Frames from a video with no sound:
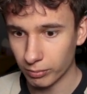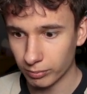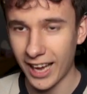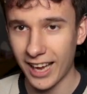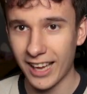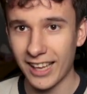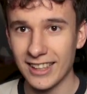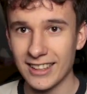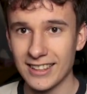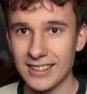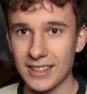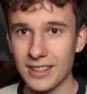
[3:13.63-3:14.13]

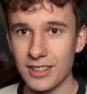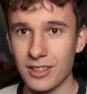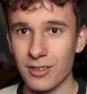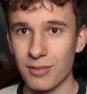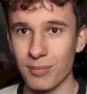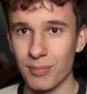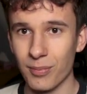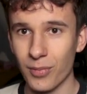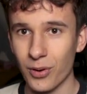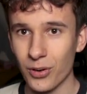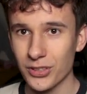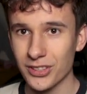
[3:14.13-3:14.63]
And the
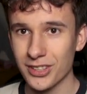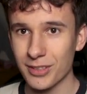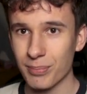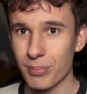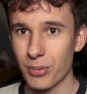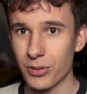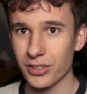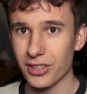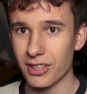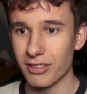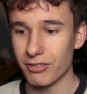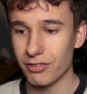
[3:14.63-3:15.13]
most
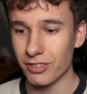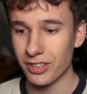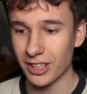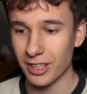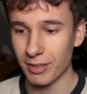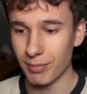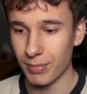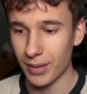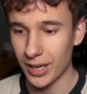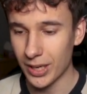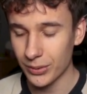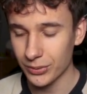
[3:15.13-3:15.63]
important thing
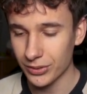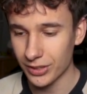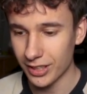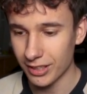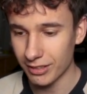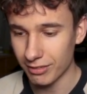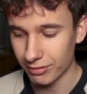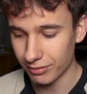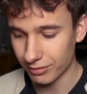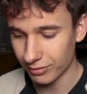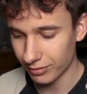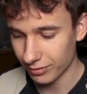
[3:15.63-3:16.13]
about
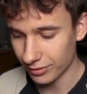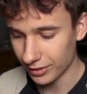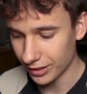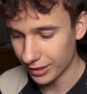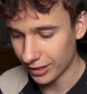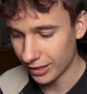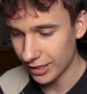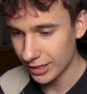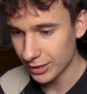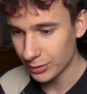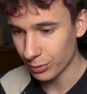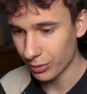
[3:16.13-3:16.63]

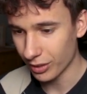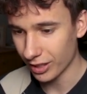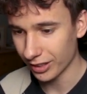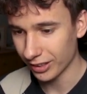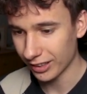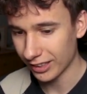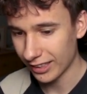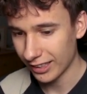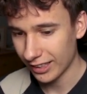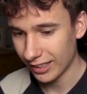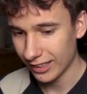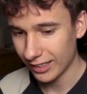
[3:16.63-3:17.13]
this one